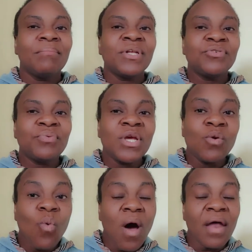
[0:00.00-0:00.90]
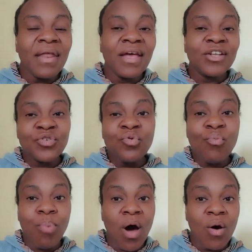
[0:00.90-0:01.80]
between one and
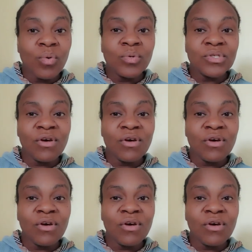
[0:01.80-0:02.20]
two pounds